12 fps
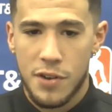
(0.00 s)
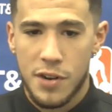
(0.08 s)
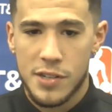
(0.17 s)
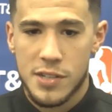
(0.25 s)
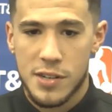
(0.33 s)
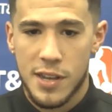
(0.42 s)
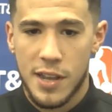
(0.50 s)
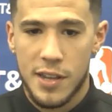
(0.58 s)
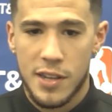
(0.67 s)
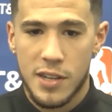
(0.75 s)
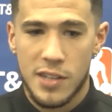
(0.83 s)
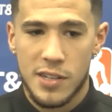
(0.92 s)
us today
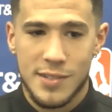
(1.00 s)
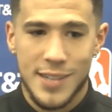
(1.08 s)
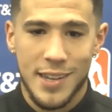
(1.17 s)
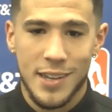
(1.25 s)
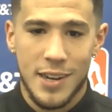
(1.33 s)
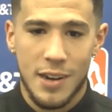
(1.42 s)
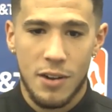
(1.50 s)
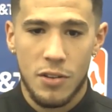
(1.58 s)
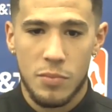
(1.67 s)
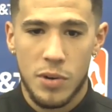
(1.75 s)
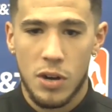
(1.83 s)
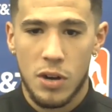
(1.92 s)
is taking care of the
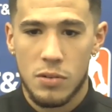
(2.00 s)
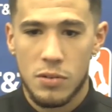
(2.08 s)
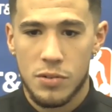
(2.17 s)
ball,